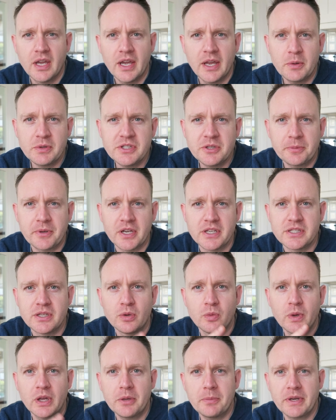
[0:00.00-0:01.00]
Hey, what's up guys?
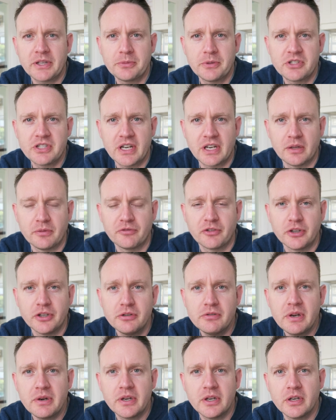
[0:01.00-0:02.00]
Welcome back to my channel. If you're
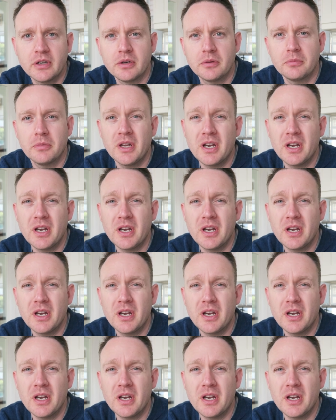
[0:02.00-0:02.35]
new around here,